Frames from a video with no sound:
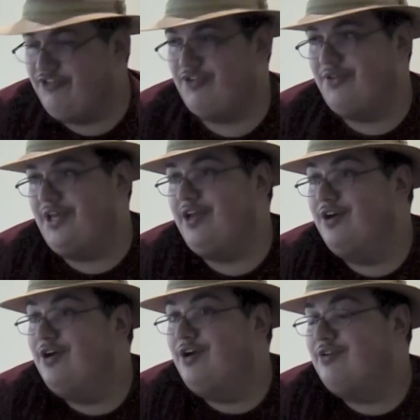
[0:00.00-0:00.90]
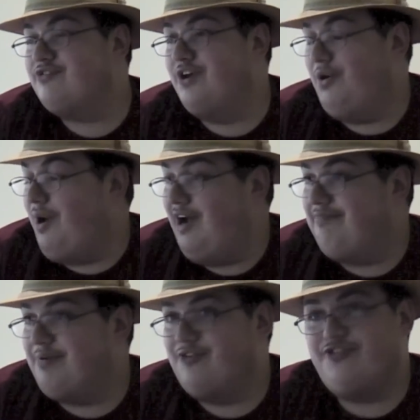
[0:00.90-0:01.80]
digitally, so I
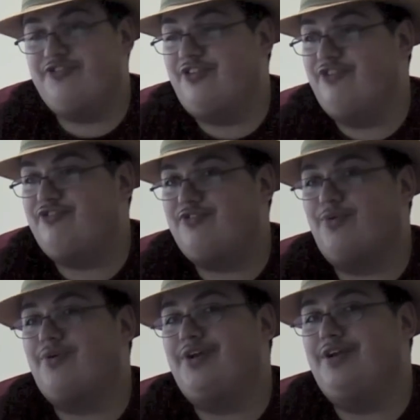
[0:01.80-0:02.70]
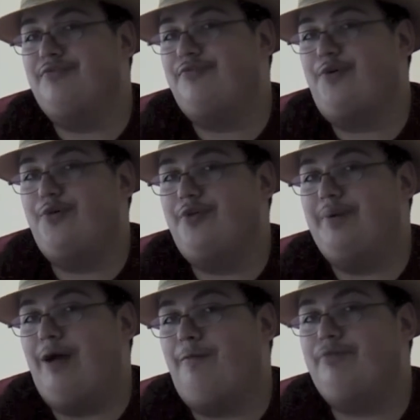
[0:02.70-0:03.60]
purchased this story in full
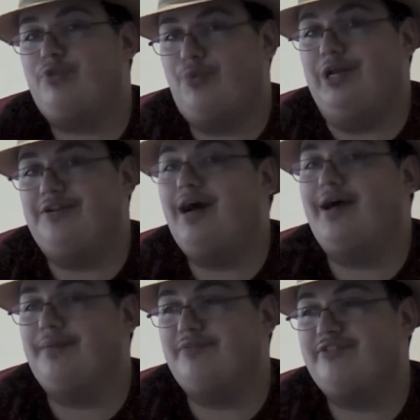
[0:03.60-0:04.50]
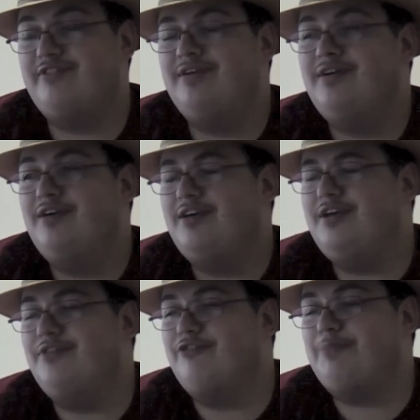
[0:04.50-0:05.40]
about 3 times
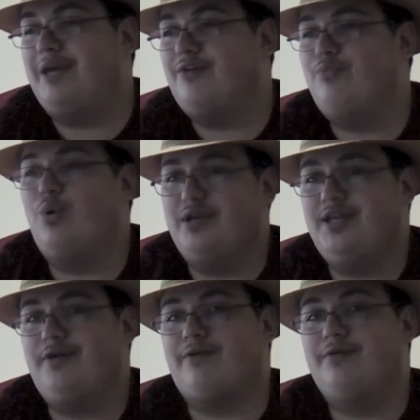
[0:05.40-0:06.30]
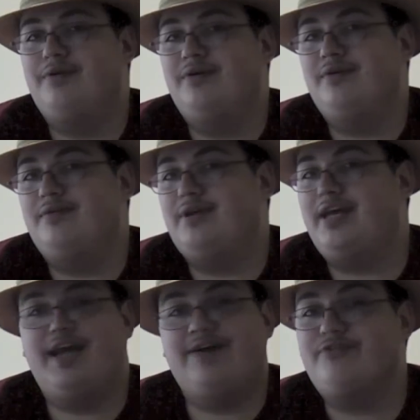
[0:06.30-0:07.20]
in the span of 1 year,
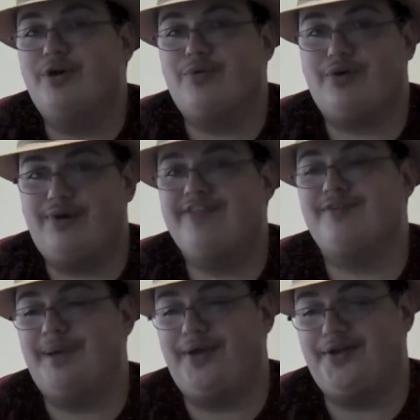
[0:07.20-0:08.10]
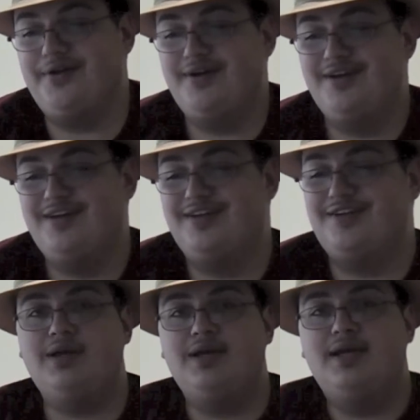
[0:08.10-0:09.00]
and have no regrets about it.
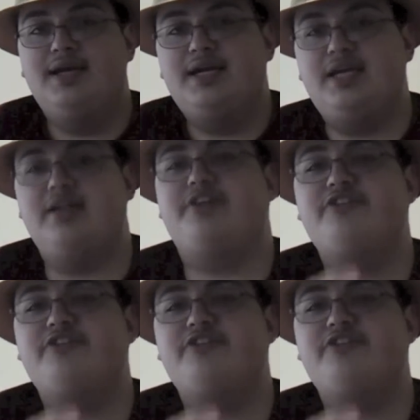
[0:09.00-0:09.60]
In